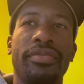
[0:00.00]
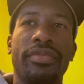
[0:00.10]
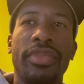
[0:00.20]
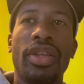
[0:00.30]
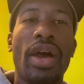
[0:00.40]

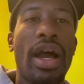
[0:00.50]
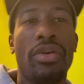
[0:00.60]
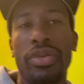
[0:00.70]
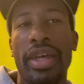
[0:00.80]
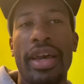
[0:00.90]
you know, how
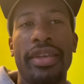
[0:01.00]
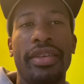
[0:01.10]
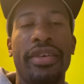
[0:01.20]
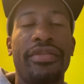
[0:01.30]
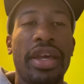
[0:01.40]
will that
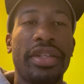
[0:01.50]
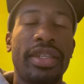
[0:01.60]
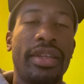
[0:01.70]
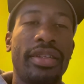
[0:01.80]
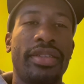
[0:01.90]
affect
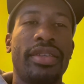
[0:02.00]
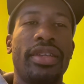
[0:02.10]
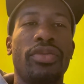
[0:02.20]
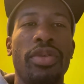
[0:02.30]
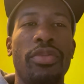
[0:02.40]
tennis
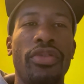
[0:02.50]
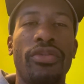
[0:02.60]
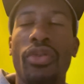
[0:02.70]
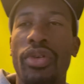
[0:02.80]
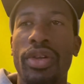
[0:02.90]
as we move
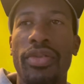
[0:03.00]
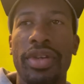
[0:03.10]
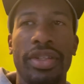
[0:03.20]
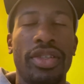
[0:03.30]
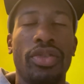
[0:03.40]
forward going
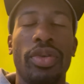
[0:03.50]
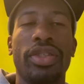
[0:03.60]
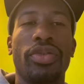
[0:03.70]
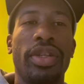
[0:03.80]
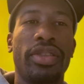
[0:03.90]
into
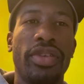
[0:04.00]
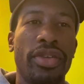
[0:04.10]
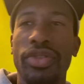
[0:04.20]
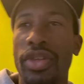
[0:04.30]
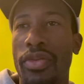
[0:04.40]
2023?
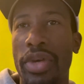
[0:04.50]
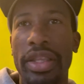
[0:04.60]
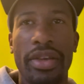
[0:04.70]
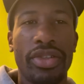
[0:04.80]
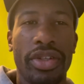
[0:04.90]
Who's going to win
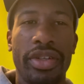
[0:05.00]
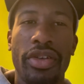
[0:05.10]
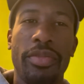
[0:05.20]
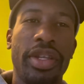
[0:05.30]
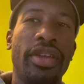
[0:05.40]
the Australian
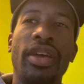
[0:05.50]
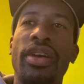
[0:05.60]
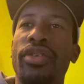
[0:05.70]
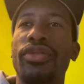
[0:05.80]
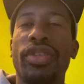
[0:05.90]
Open?
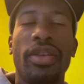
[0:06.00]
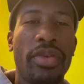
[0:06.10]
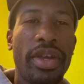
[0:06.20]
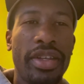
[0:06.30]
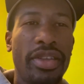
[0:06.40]
Who's going to
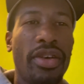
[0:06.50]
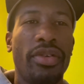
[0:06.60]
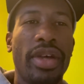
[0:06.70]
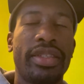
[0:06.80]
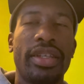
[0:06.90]
win, you know,
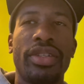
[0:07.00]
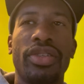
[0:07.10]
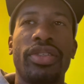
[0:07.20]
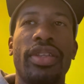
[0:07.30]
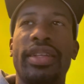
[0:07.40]
et cetera.
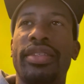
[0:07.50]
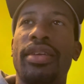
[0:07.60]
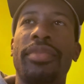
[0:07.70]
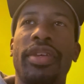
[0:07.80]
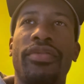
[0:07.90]
So that's
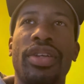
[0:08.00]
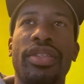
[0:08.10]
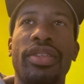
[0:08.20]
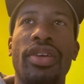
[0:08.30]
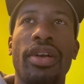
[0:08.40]
something for us
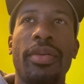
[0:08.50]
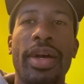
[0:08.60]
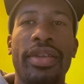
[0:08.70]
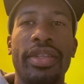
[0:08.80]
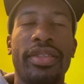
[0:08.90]
to talk
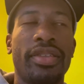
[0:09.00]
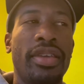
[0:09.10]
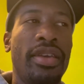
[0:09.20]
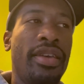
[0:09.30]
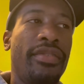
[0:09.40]
about, is
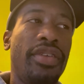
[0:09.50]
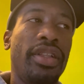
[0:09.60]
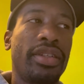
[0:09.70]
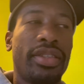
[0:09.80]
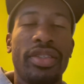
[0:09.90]

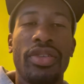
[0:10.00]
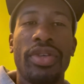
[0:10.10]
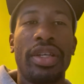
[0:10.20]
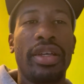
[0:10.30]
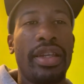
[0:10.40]
Felix is doing
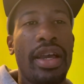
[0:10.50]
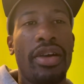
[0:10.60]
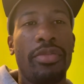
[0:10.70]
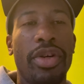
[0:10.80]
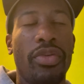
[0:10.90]
good
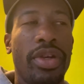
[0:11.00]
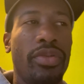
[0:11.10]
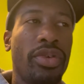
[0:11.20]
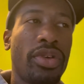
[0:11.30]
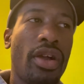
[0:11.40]
now, when
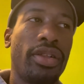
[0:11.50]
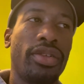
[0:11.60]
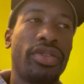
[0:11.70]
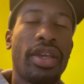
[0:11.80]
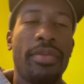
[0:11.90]
will
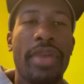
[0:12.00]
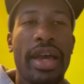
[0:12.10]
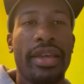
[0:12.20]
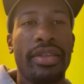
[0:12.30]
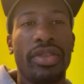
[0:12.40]
Carlos come
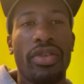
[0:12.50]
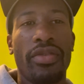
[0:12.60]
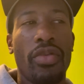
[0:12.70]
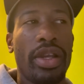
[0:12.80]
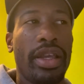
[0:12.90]
back and sort of
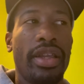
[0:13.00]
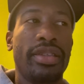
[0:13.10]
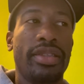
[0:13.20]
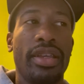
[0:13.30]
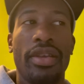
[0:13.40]
win again?
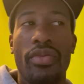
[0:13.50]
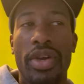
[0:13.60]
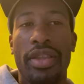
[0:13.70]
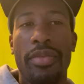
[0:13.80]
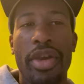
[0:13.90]
Is he going to
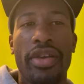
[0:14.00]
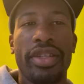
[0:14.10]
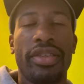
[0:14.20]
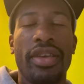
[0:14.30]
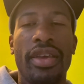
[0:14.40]
win the
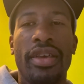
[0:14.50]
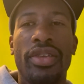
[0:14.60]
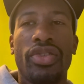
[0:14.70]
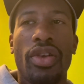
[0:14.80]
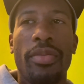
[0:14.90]
Paris
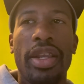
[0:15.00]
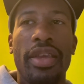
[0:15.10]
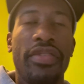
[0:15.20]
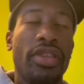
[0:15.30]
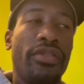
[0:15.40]
tournament
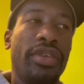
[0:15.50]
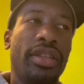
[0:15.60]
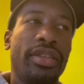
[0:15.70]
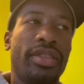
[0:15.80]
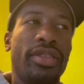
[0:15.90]
even though
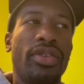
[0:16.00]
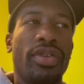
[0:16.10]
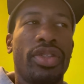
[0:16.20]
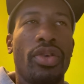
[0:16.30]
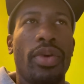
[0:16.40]
Felix is doing
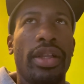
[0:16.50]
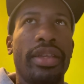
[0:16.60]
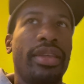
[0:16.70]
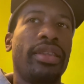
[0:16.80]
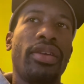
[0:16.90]
so well? I
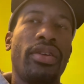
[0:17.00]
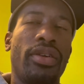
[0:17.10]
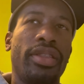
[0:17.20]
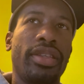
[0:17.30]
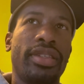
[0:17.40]
think they're
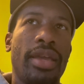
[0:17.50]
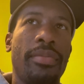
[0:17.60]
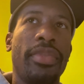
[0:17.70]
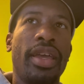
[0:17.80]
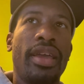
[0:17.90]
on the same
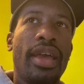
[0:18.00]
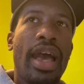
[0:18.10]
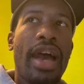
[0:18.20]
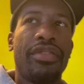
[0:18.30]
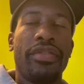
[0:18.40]

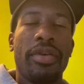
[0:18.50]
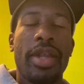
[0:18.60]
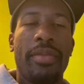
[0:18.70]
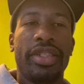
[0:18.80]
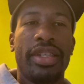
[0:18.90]
half, if I'm
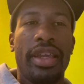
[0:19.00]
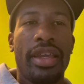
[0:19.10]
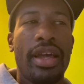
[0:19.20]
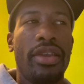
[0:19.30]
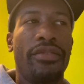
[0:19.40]
not mistaken.
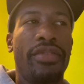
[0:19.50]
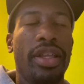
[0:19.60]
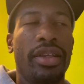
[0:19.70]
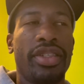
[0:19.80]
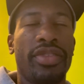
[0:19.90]
I know
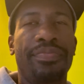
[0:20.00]
Felix